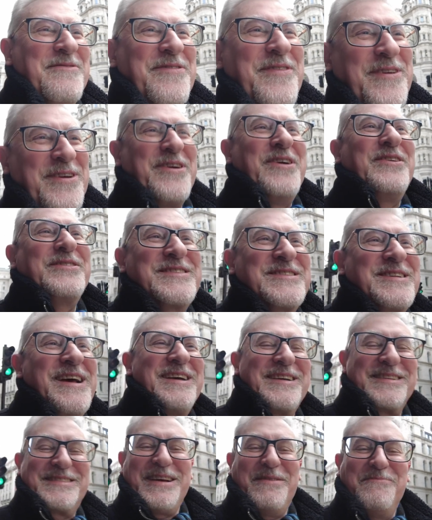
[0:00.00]
For God's
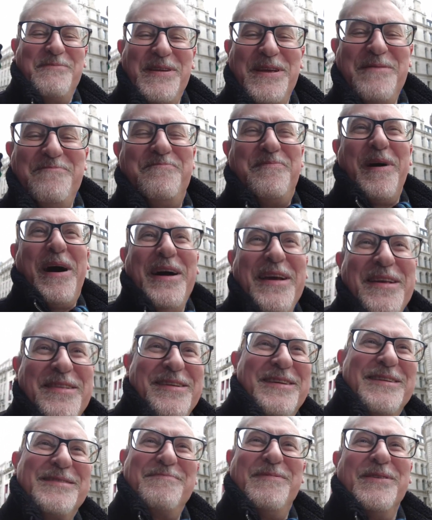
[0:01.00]
sake, somebody buy
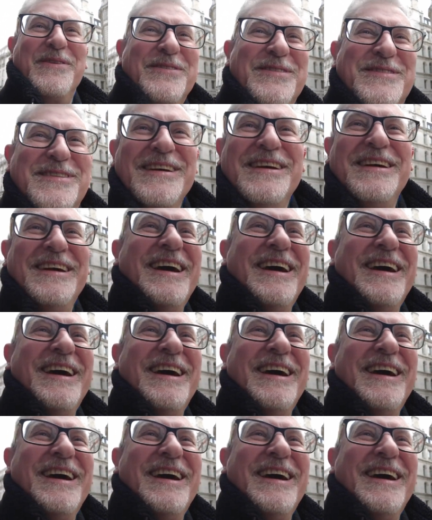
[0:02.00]
these books.